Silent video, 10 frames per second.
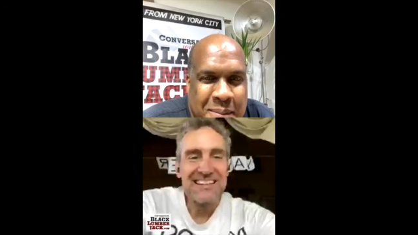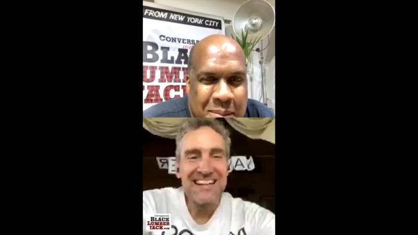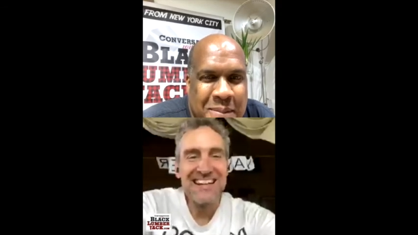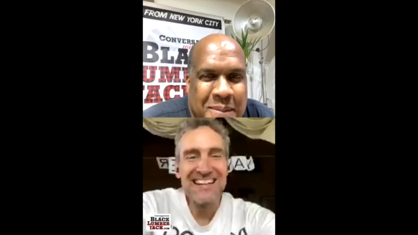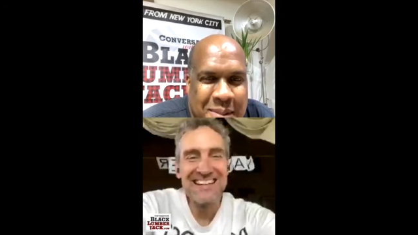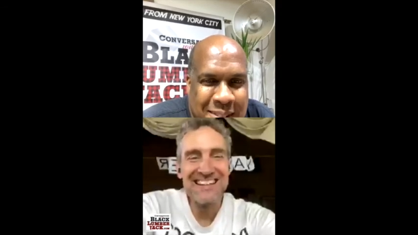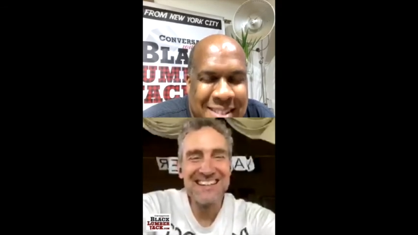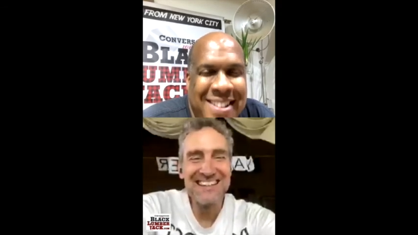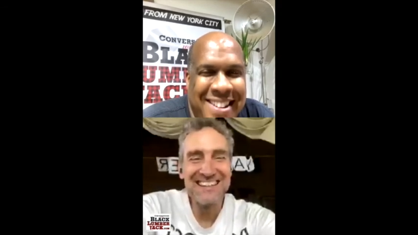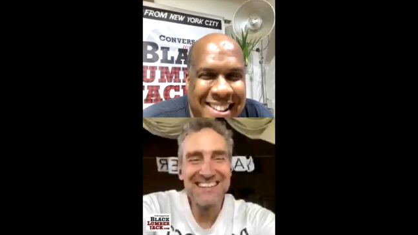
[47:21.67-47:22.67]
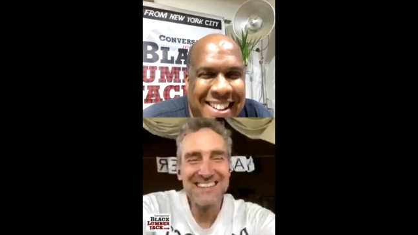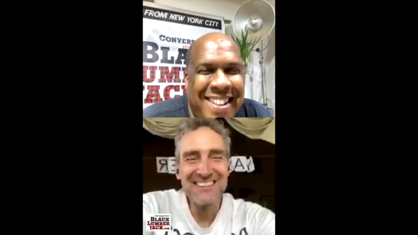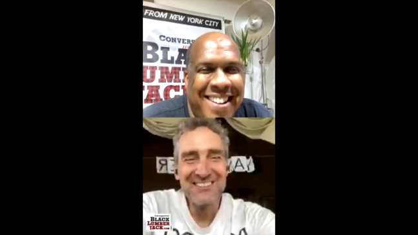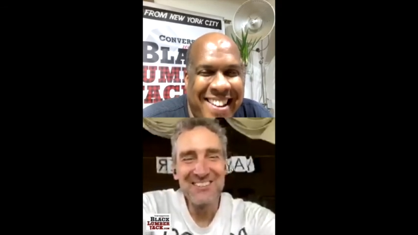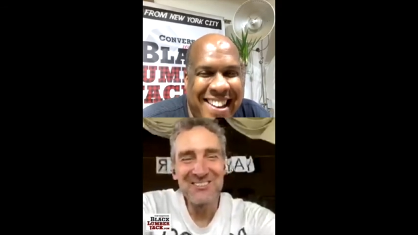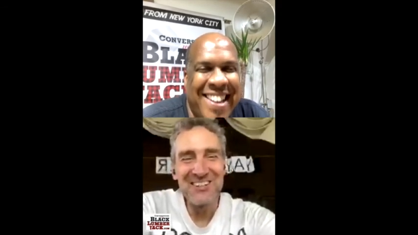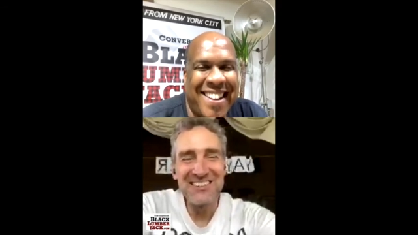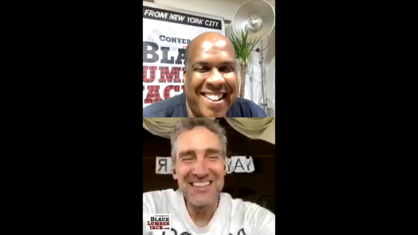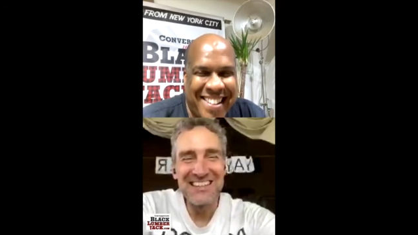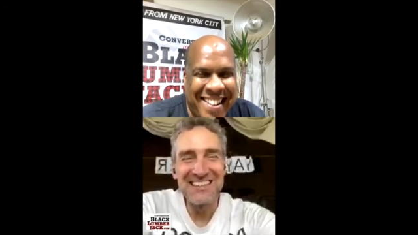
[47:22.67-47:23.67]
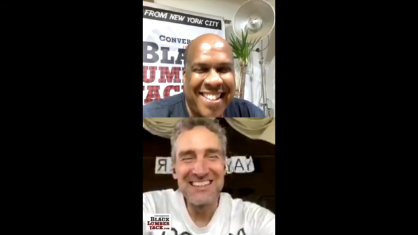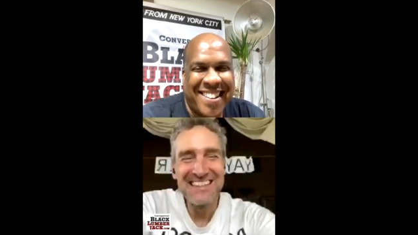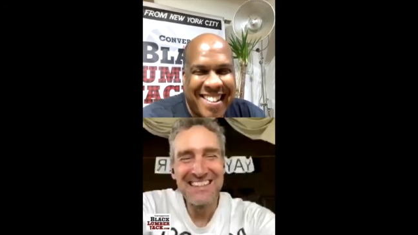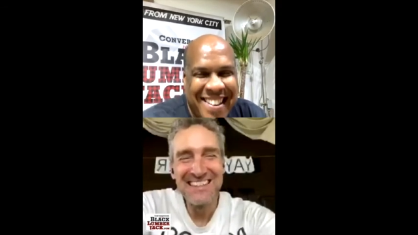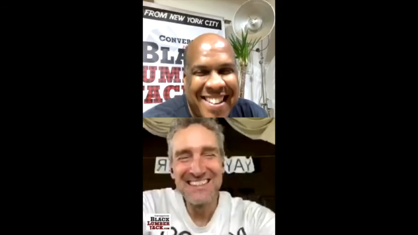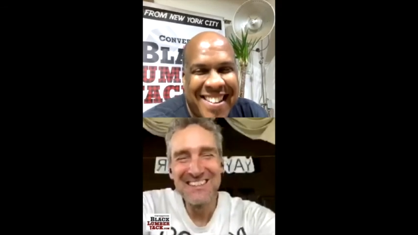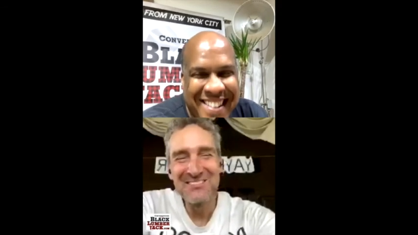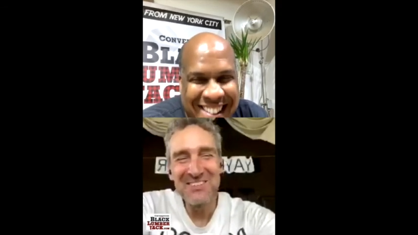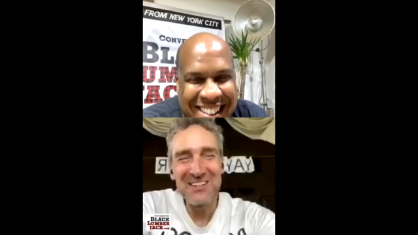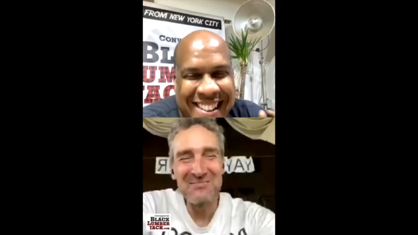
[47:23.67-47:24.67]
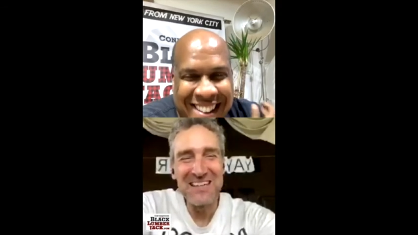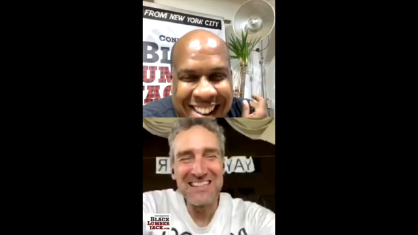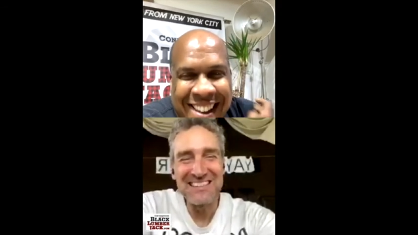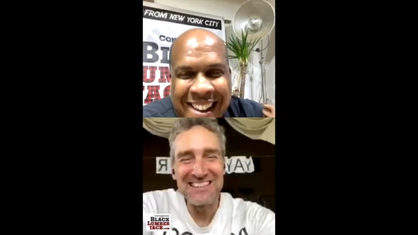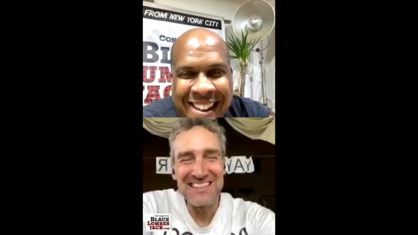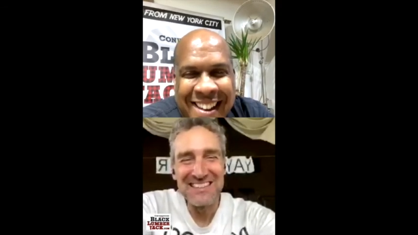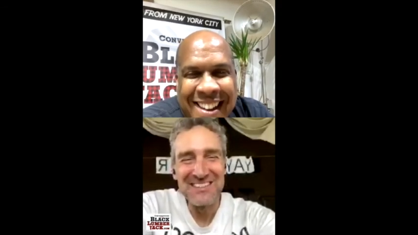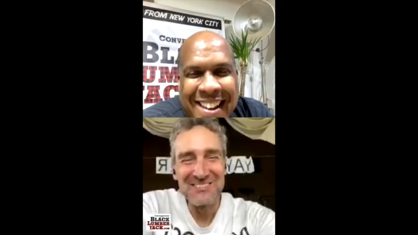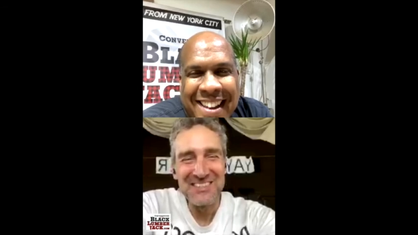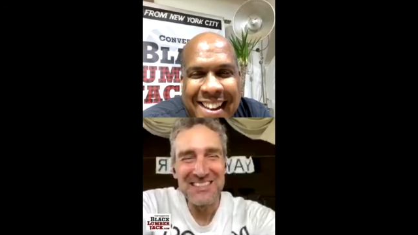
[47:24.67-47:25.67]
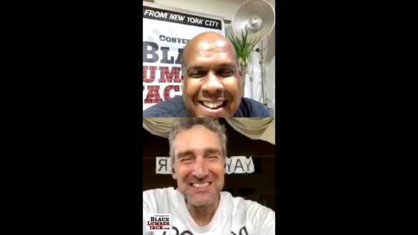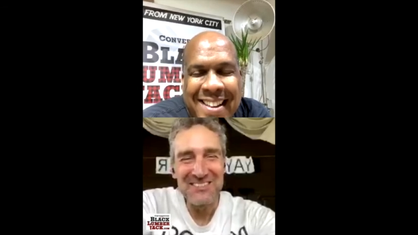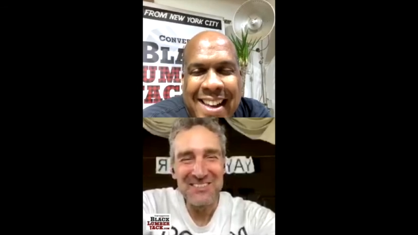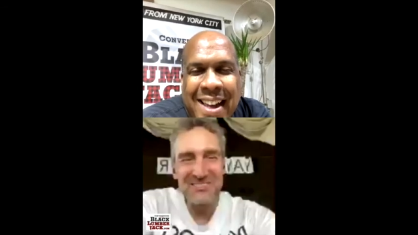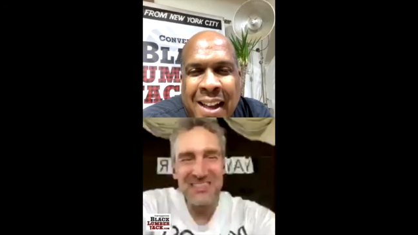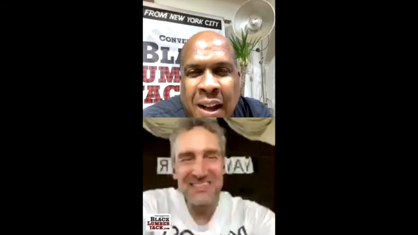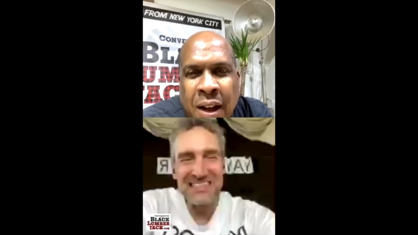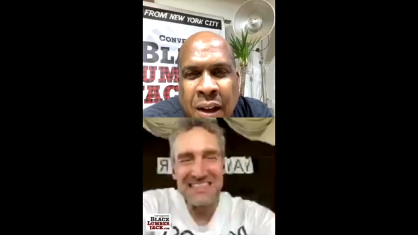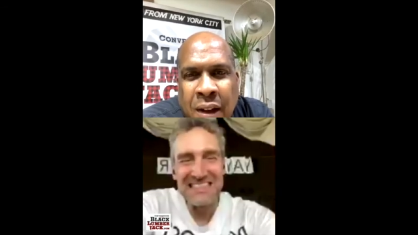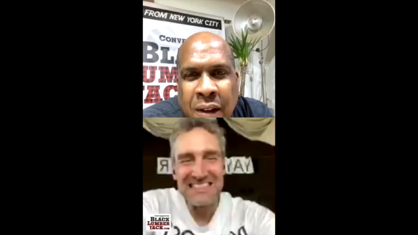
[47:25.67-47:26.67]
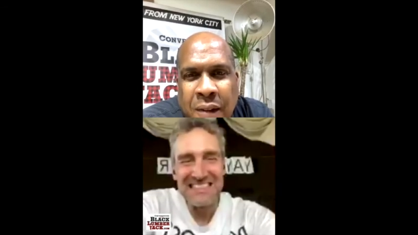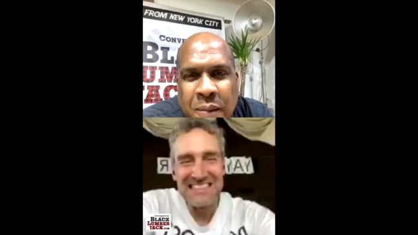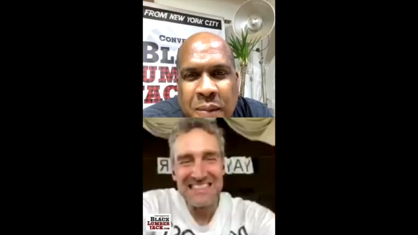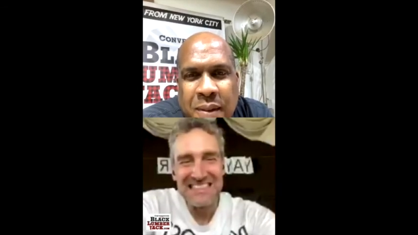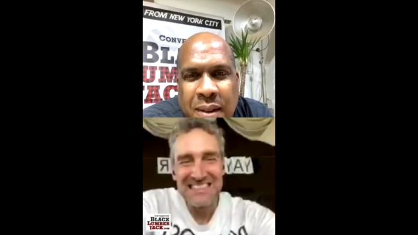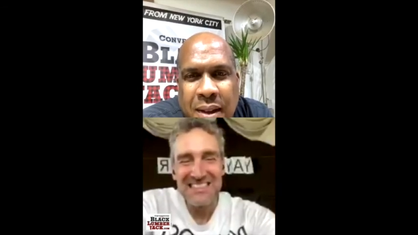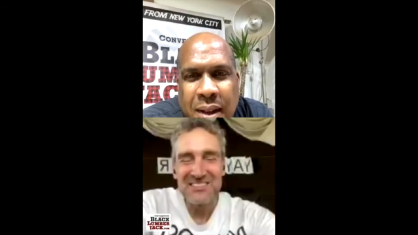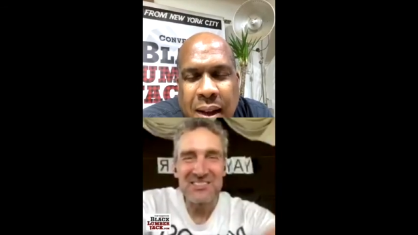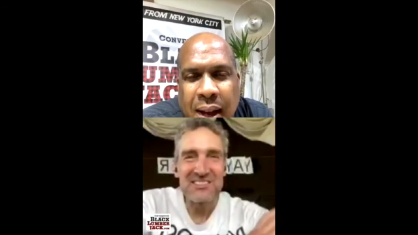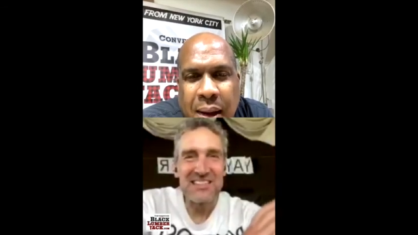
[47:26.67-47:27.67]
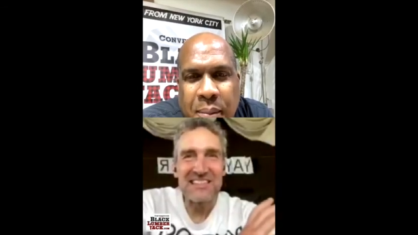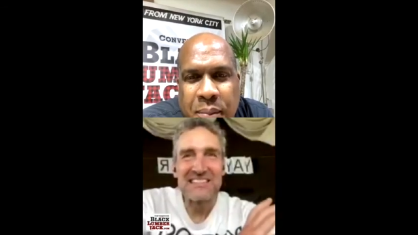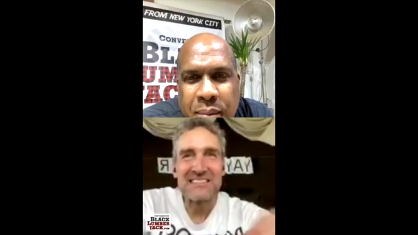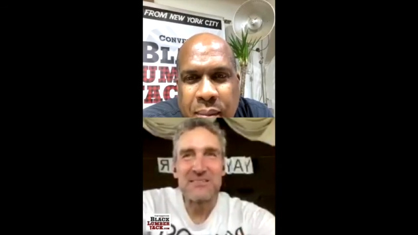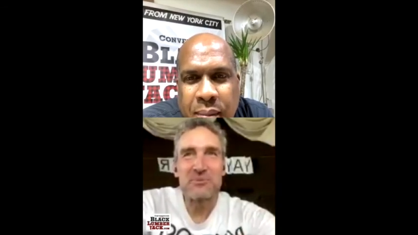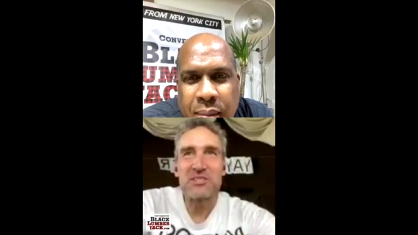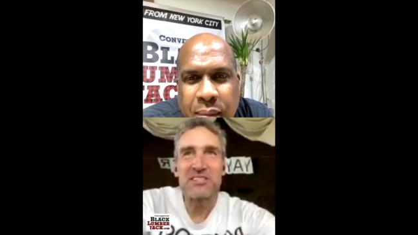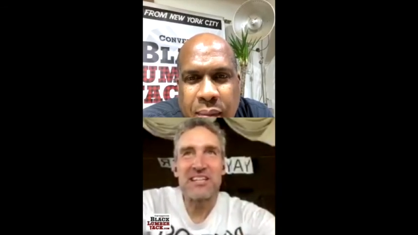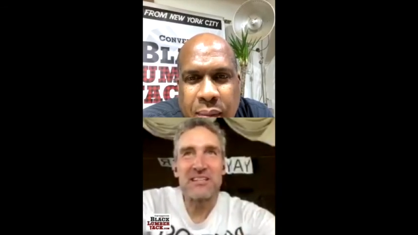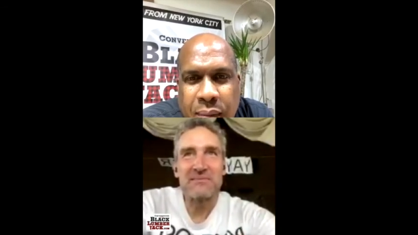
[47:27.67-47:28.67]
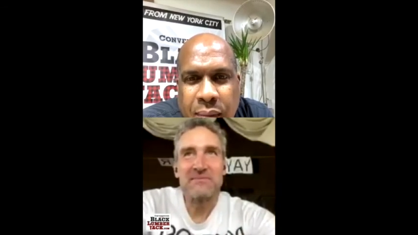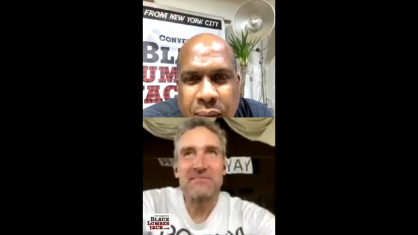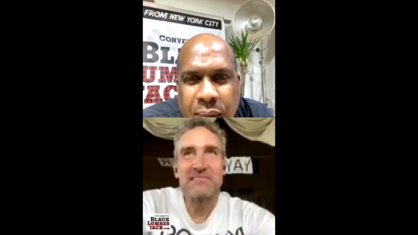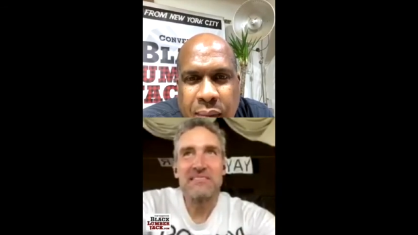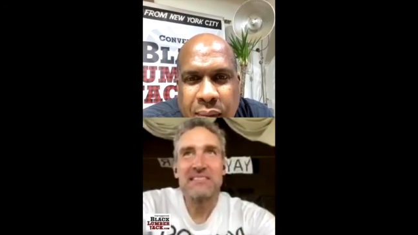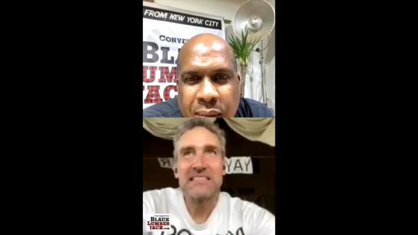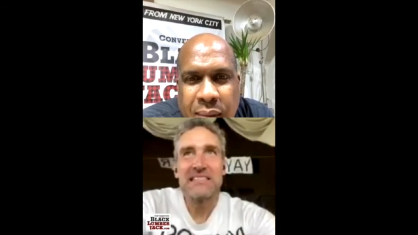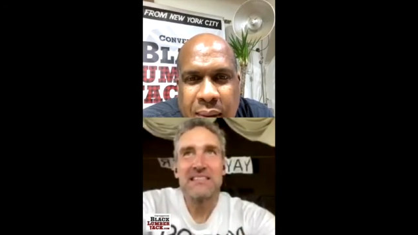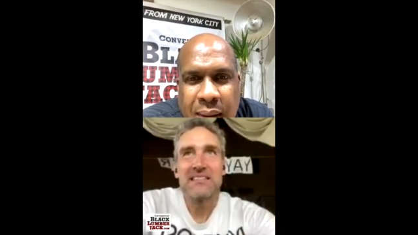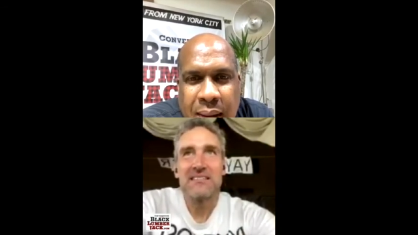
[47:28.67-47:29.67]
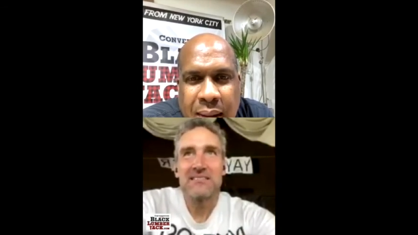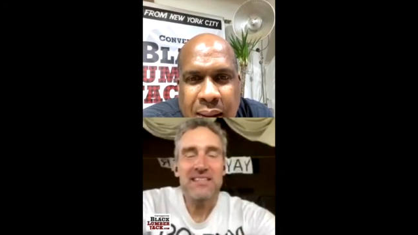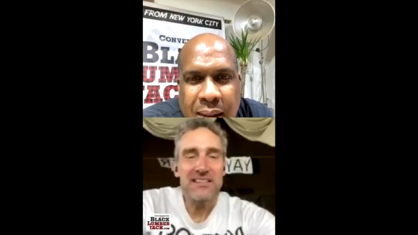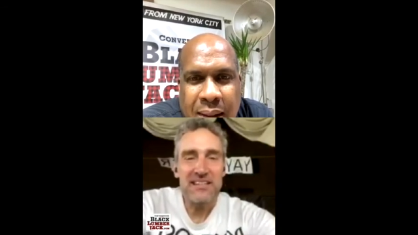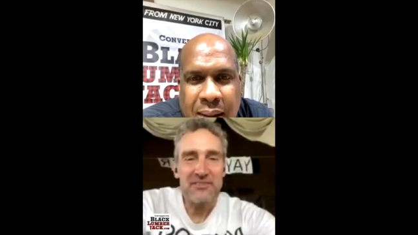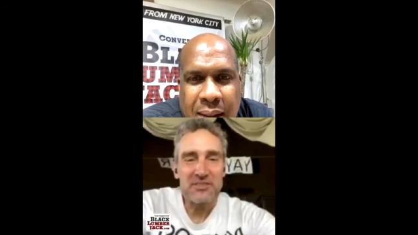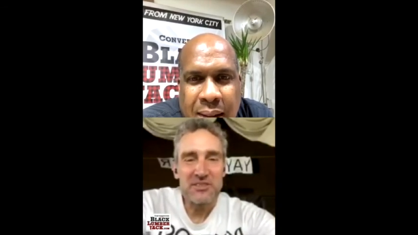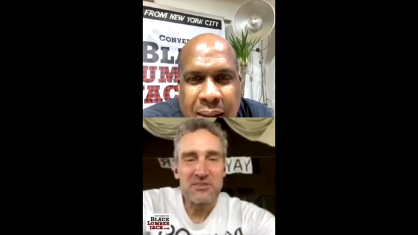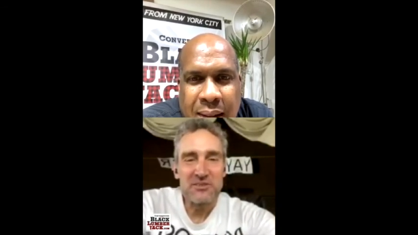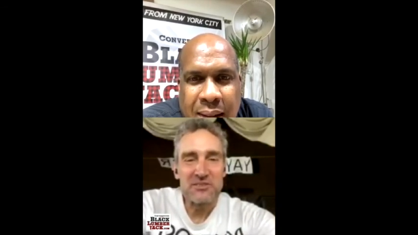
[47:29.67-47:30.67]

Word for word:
Speaker 1: it's probably not a, probably a bad sign. But there's something about like, you know, just like appreciating, yeah, the afternoons or